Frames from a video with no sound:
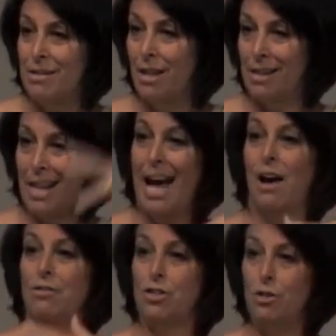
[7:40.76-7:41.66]
the
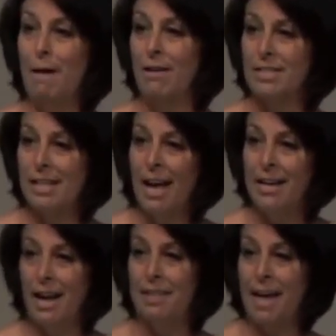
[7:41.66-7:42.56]
cloud to Mount
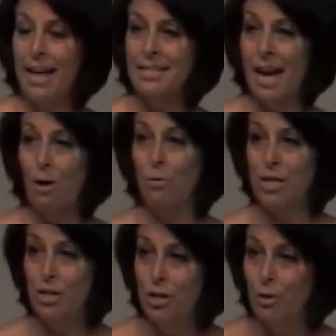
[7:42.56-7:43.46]
Sinai. That's how we
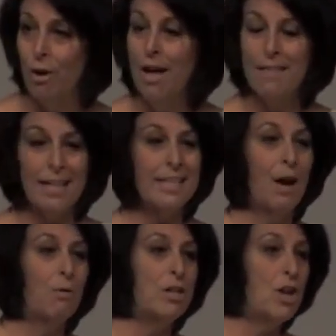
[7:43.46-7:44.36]
knew. That's
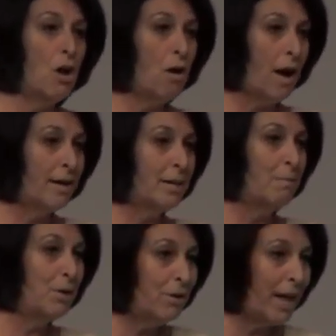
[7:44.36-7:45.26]
how we know God
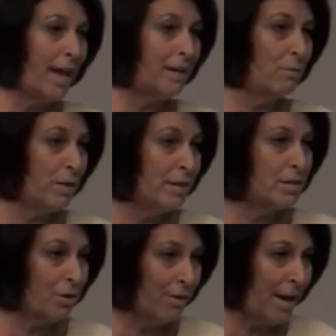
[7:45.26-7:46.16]
communicated with
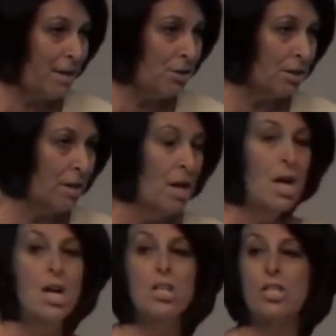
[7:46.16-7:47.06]
His creation.
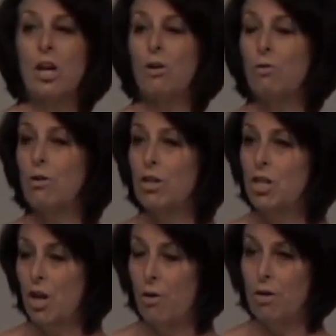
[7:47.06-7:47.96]
So,
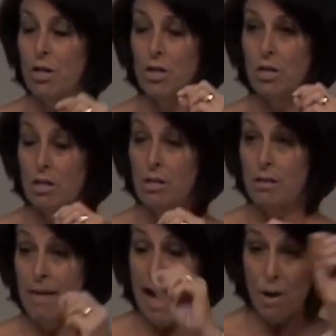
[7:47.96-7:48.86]
you know,
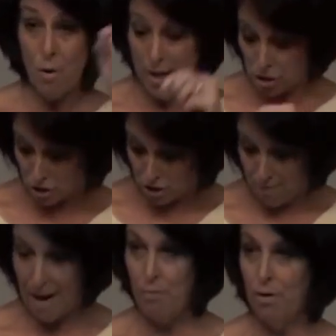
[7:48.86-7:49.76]
that question you
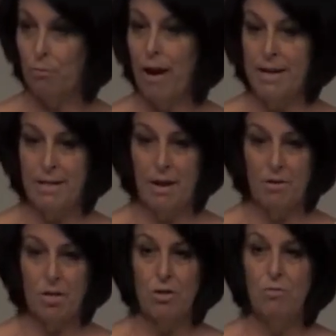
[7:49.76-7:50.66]
might want to write
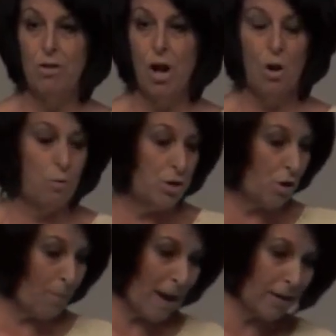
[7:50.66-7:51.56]
there. So you know when you
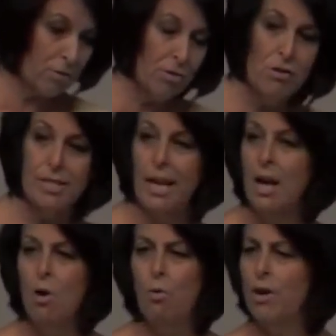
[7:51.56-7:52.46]
go back through and you
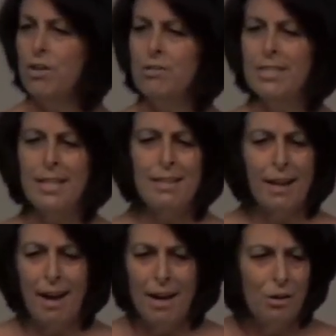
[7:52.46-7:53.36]
say, where do you see
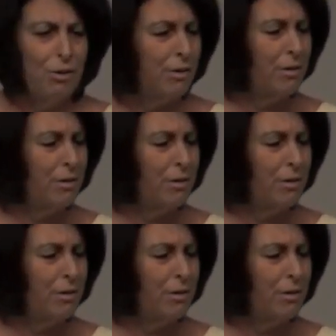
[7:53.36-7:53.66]
that God